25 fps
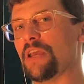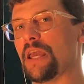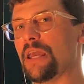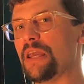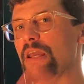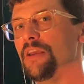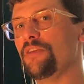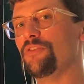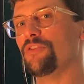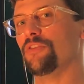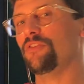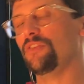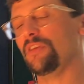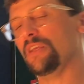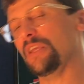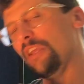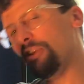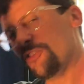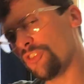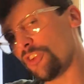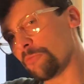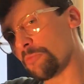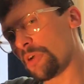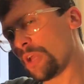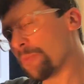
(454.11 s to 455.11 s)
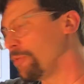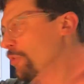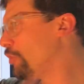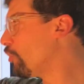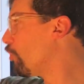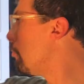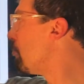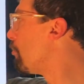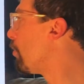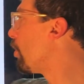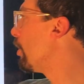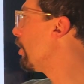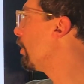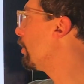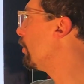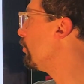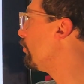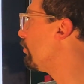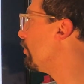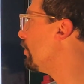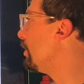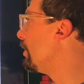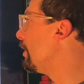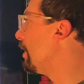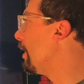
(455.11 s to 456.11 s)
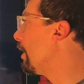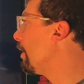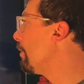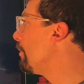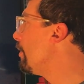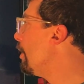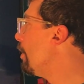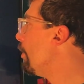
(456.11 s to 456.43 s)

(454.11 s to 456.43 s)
A's and T's, and there might be little markers in there.